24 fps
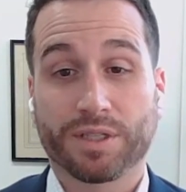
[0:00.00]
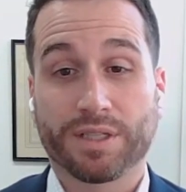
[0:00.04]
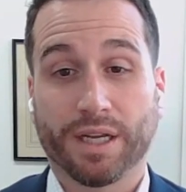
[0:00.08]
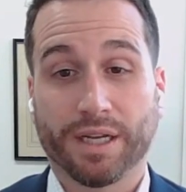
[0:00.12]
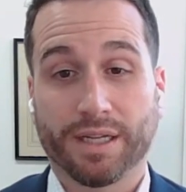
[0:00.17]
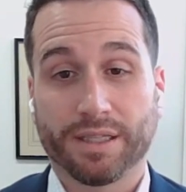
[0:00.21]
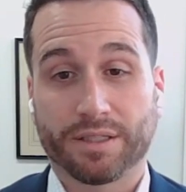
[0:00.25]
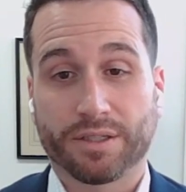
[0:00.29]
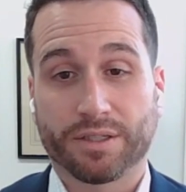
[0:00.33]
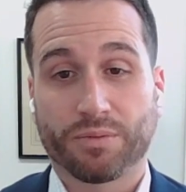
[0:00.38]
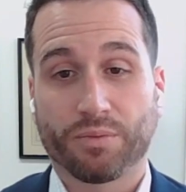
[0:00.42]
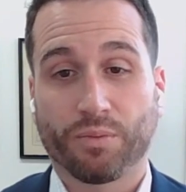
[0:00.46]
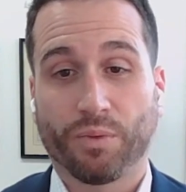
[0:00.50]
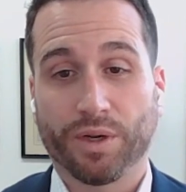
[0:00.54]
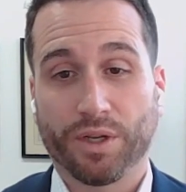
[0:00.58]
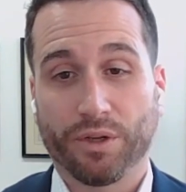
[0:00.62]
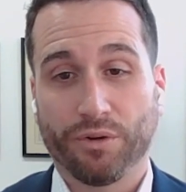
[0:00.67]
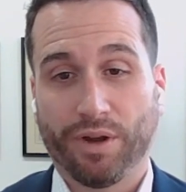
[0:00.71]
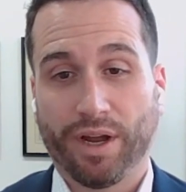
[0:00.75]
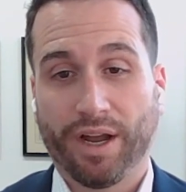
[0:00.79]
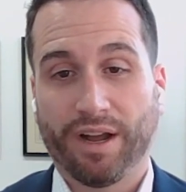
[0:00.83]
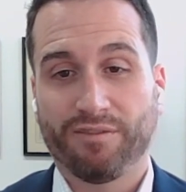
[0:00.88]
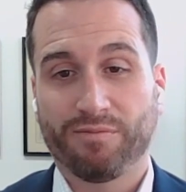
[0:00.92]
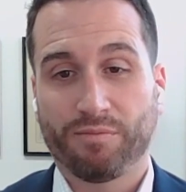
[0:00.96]
sense when
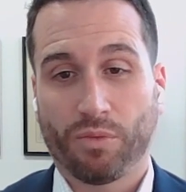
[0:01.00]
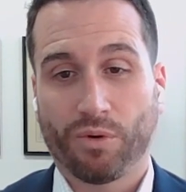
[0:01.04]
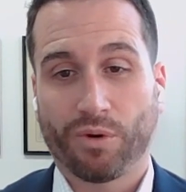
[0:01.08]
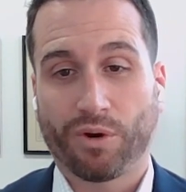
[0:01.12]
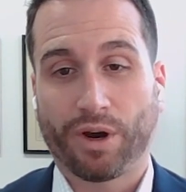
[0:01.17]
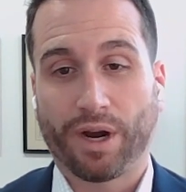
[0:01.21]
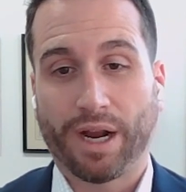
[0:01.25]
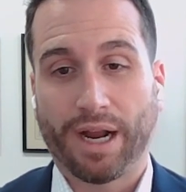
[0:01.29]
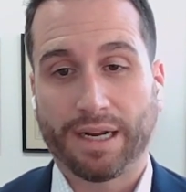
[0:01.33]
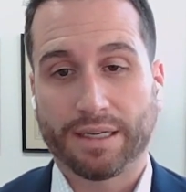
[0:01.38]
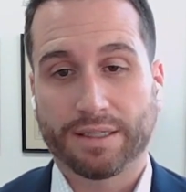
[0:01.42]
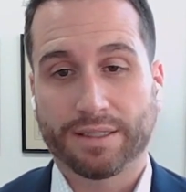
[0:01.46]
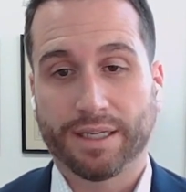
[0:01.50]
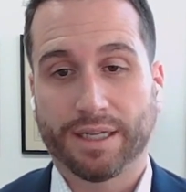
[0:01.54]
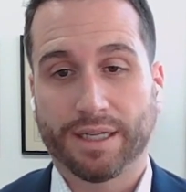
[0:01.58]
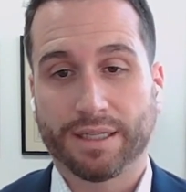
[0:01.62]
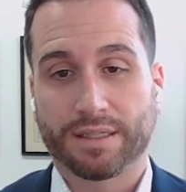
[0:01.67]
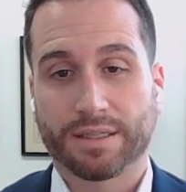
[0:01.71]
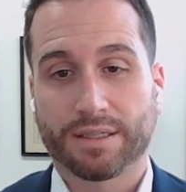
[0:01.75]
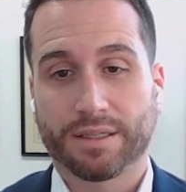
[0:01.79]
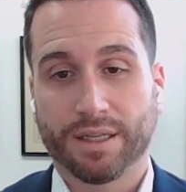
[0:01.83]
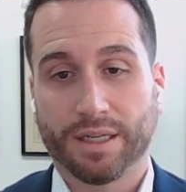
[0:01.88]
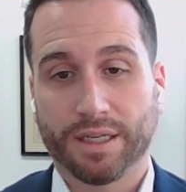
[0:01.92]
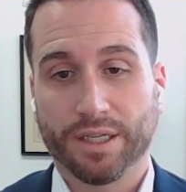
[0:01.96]
you have more
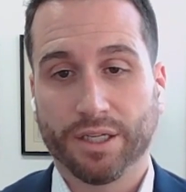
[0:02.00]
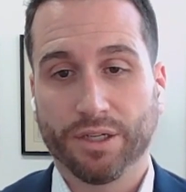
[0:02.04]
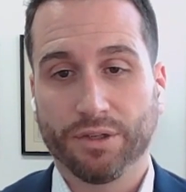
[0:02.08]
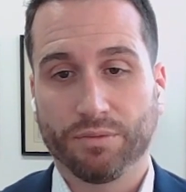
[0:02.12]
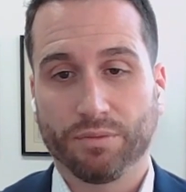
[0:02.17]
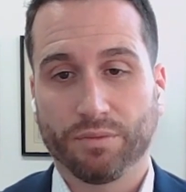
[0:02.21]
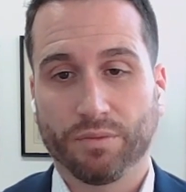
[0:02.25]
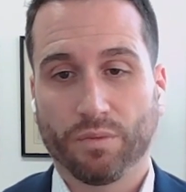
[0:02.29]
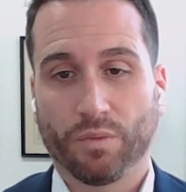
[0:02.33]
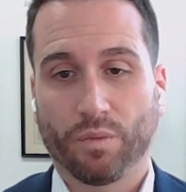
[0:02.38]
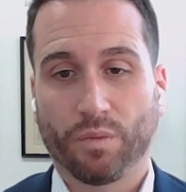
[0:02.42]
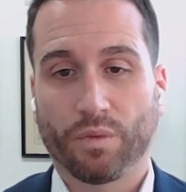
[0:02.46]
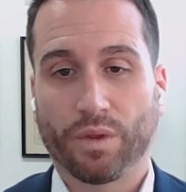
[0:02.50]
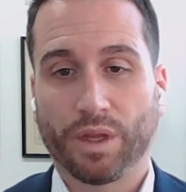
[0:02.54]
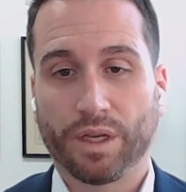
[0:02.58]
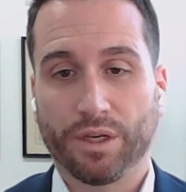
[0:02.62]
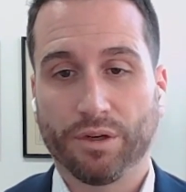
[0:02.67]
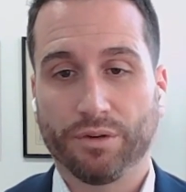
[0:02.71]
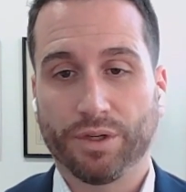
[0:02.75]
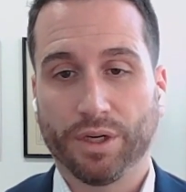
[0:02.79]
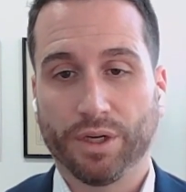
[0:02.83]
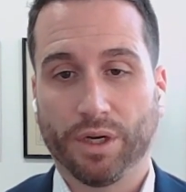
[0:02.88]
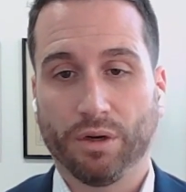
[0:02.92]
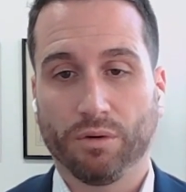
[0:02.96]
assets than you
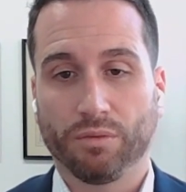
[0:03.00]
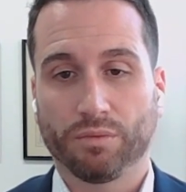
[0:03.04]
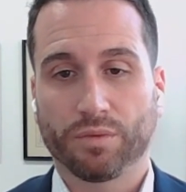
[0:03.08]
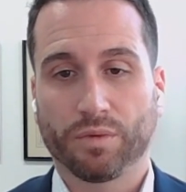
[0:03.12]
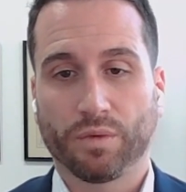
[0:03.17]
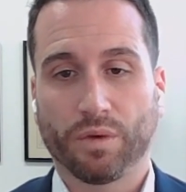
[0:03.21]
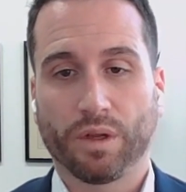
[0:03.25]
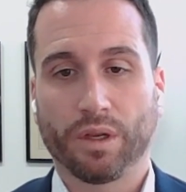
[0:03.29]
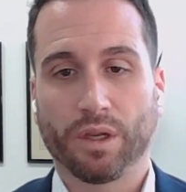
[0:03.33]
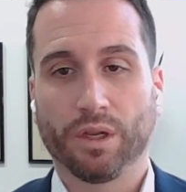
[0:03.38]
don't.